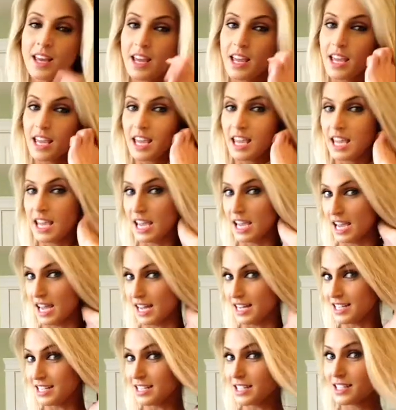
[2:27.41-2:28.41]

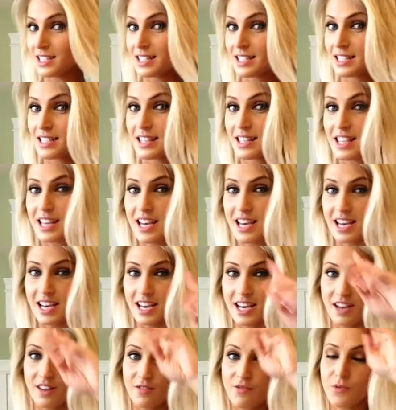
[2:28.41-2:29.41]
And
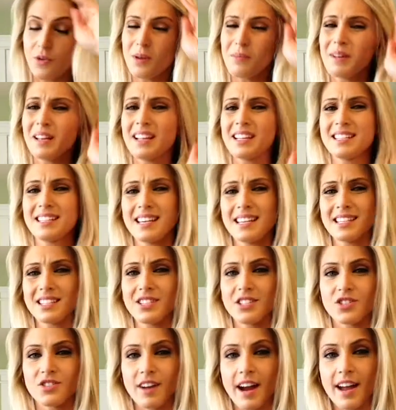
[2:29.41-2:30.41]
the formula doesn't
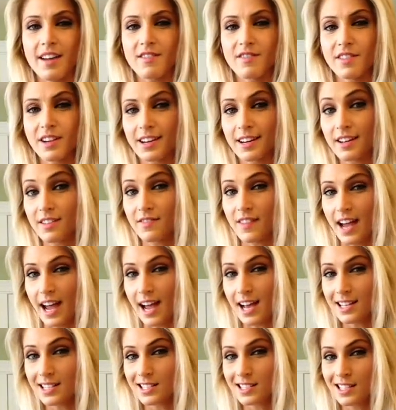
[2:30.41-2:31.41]
dry very
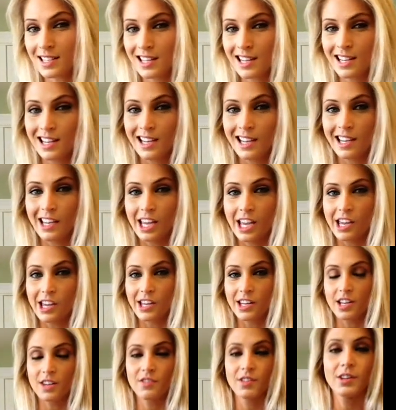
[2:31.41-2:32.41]
fast.
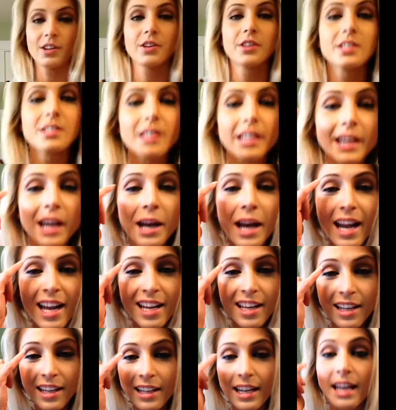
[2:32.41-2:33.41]
And if you notice, like,
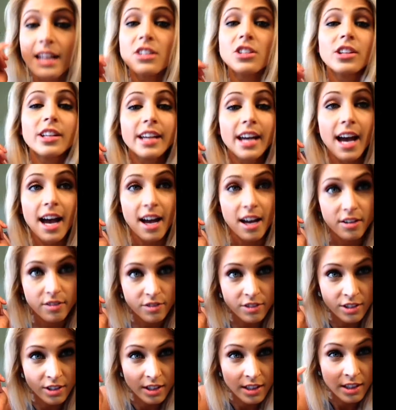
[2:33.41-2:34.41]
I naturally have
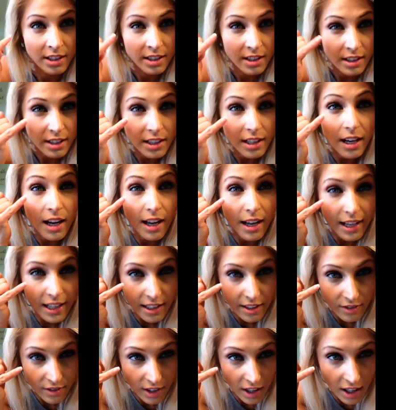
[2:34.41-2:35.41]
kind
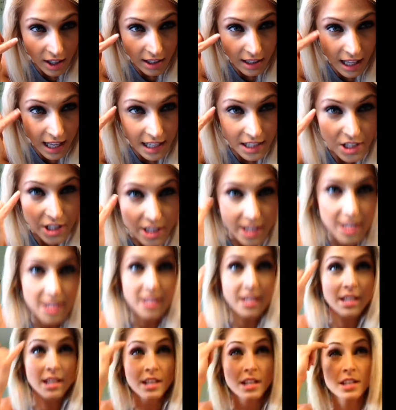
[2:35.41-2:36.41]
of long lashes.
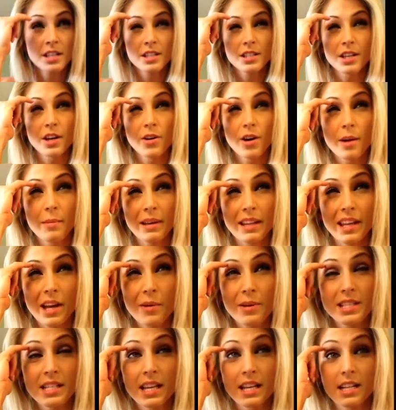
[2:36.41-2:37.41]
So, I mean, they
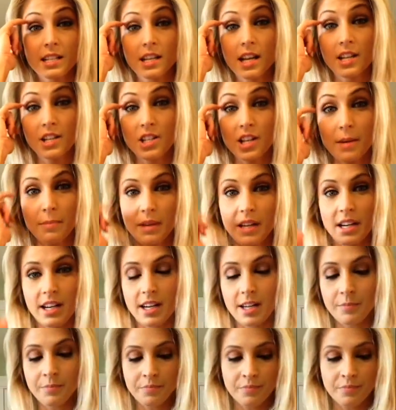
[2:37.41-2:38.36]
always kind of touch up here.